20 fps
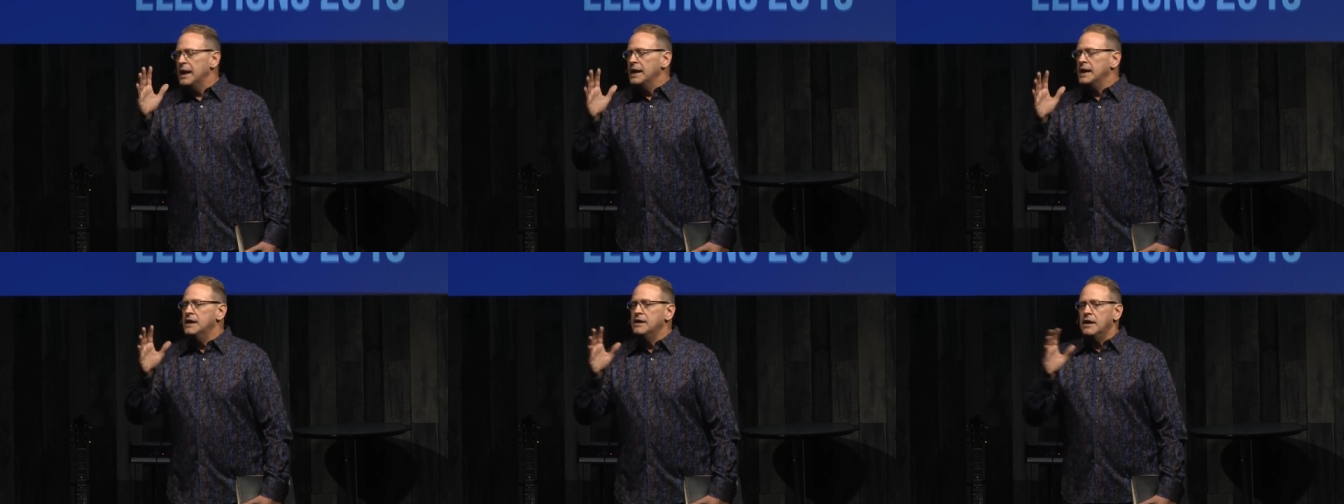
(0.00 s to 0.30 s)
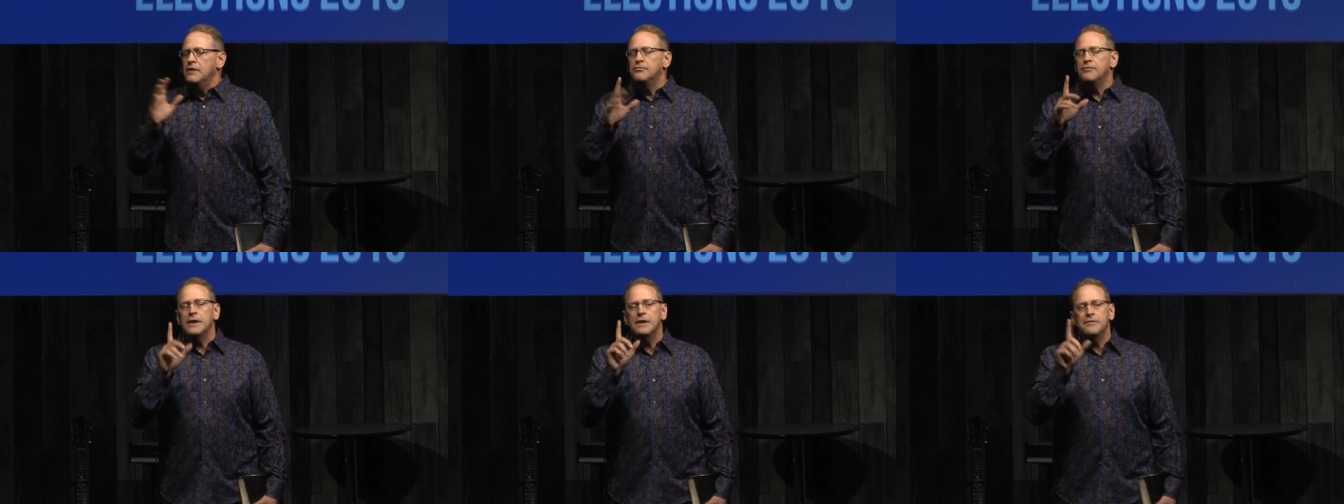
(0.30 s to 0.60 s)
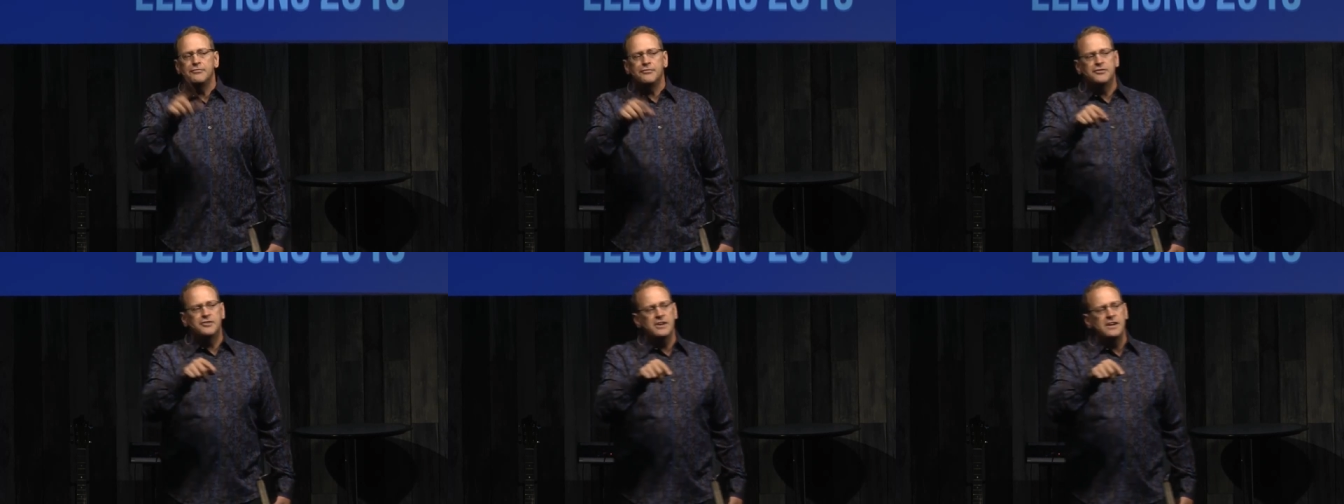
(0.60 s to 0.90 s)
if,
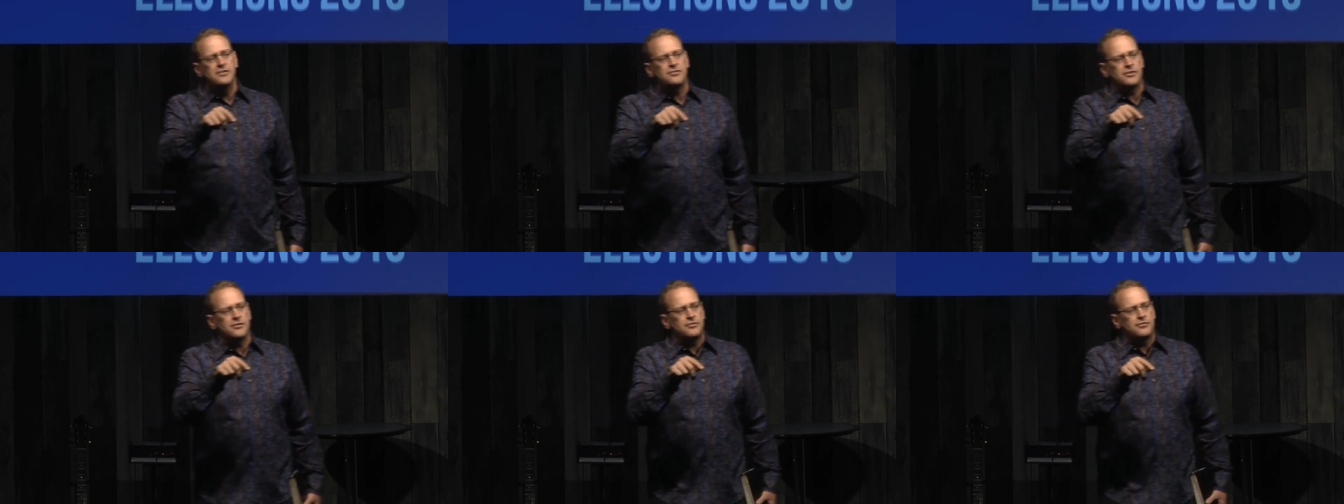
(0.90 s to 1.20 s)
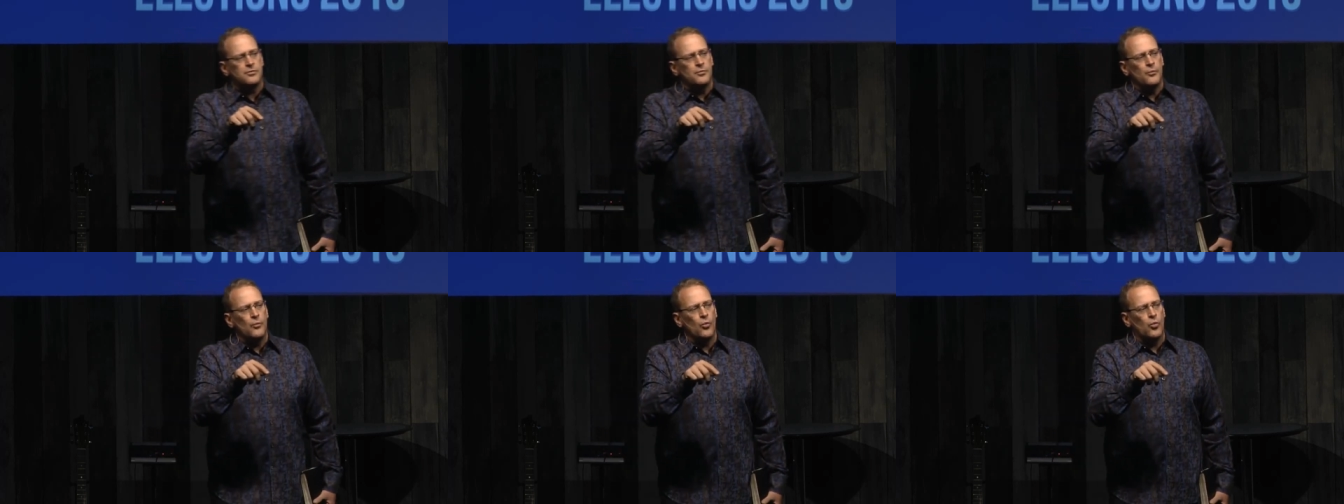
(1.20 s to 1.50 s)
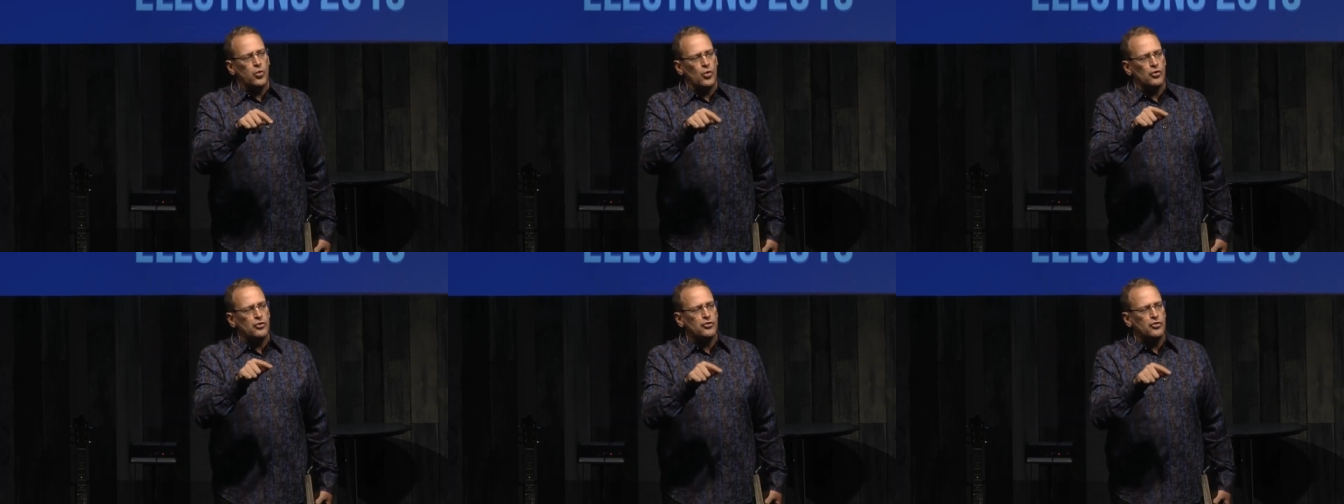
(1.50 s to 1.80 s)
if Jesus
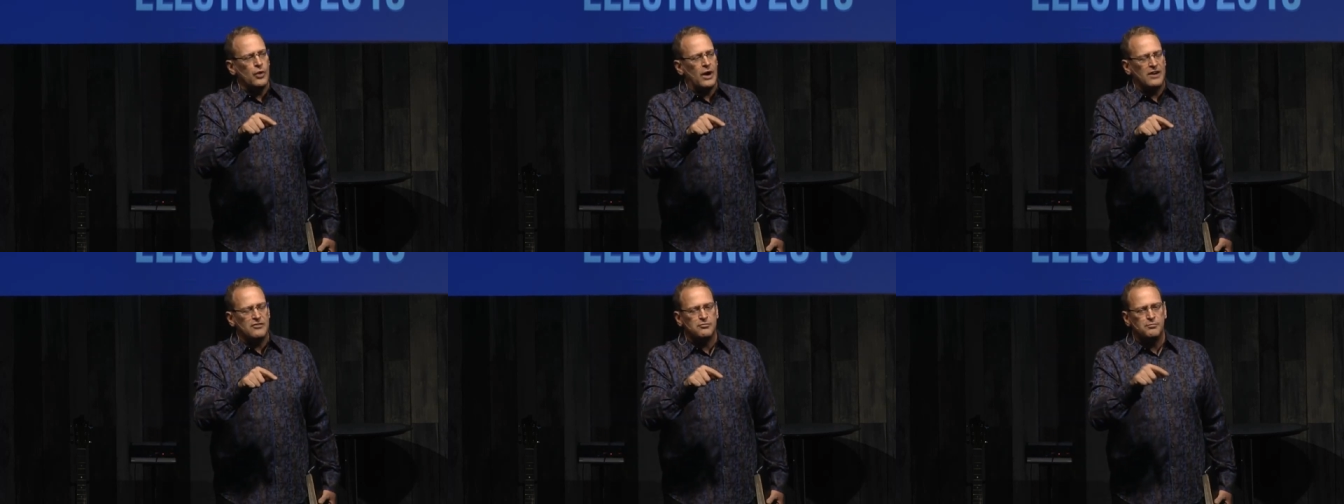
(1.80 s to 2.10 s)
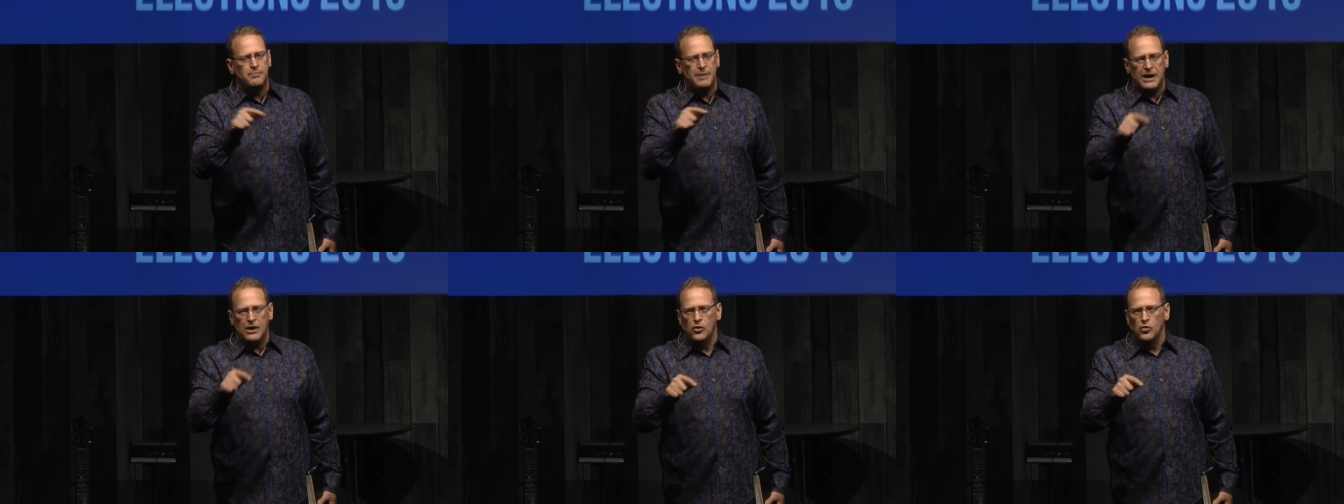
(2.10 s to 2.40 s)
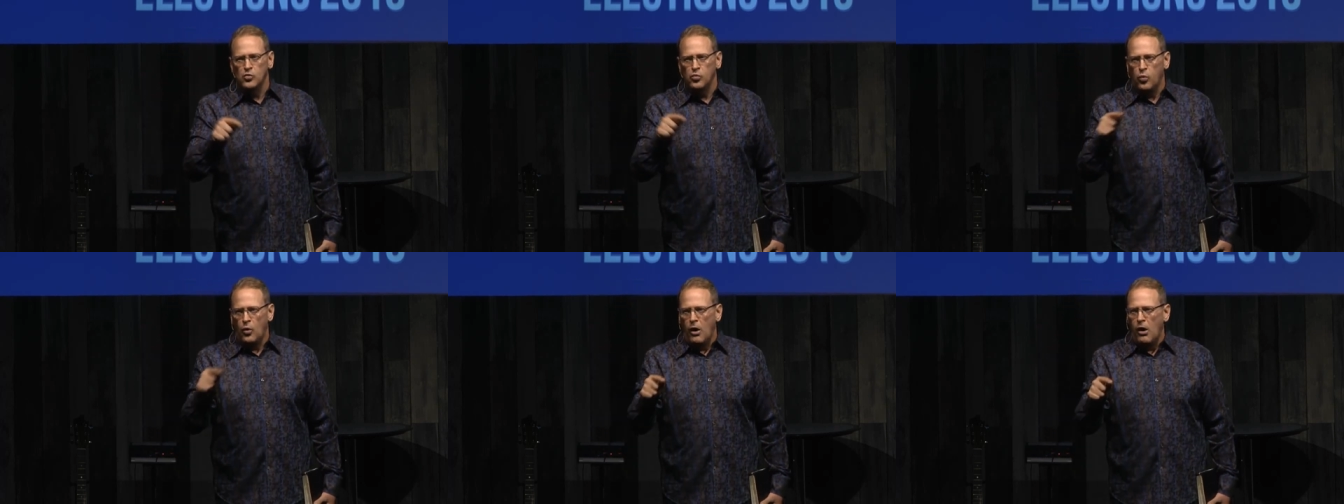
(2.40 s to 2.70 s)
were to have
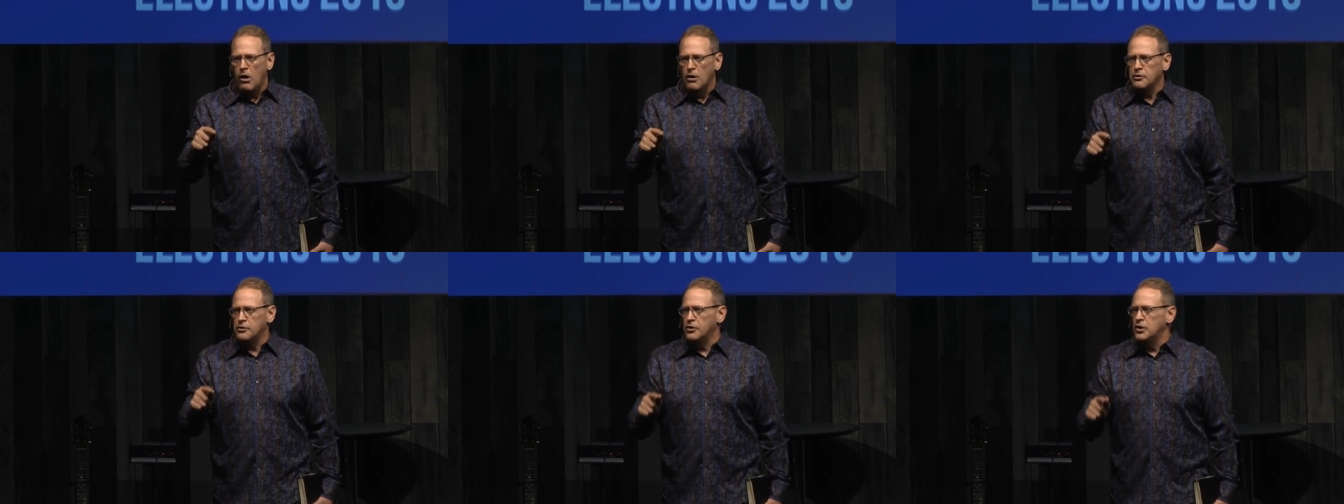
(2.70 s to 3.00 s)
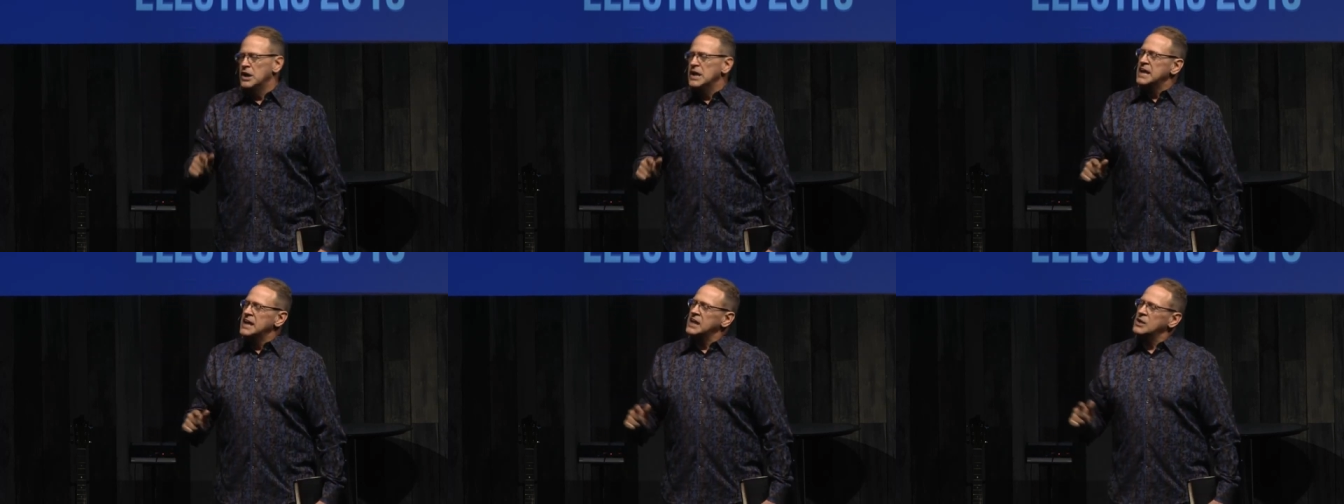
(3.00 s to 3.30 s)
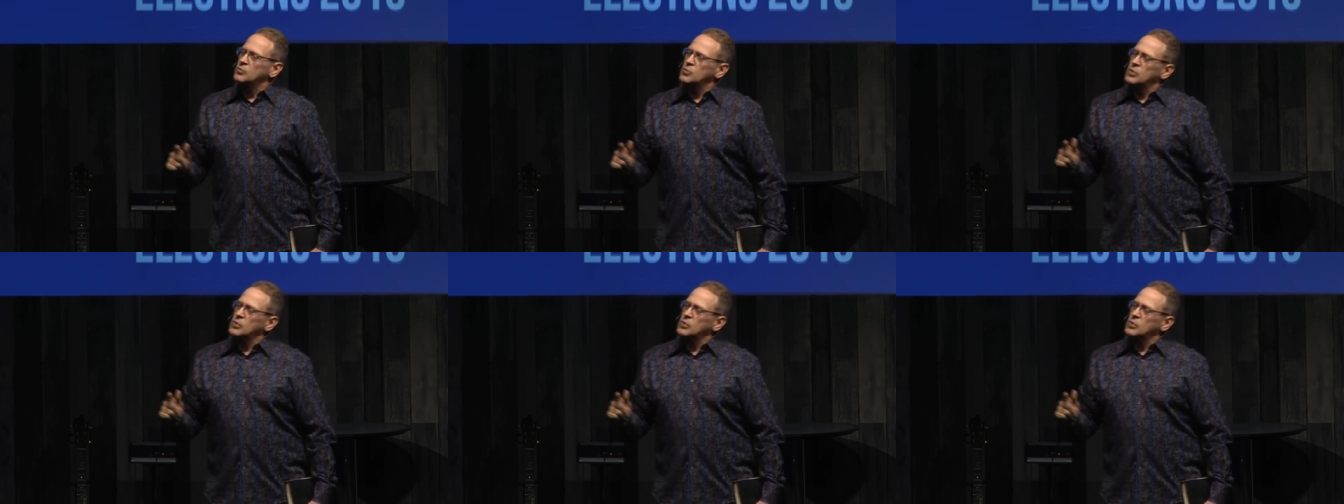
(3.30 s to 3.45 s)
bailed water, it